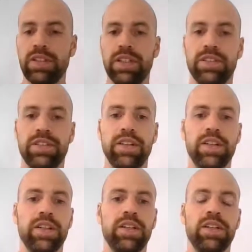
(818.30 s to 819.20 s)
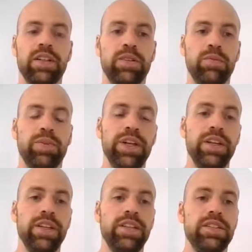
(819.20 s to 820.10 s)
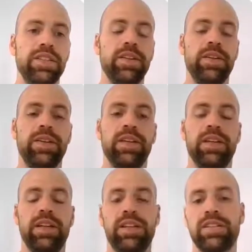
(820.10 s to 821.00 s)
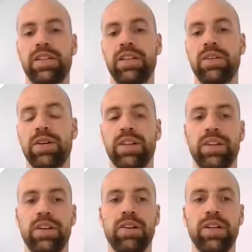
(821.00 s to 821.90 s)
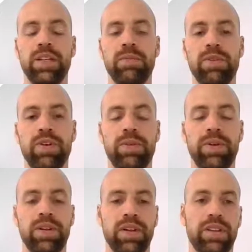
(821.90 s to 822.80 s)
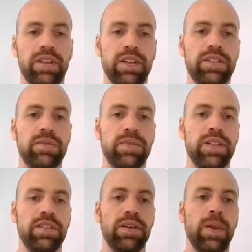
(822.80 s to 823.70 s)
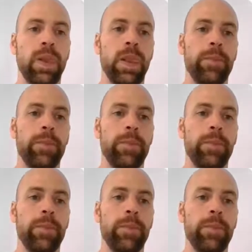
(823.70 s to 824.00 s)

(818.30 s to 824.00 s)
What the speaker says: That's pretty easy. Last look at the coding before we look at the customizing.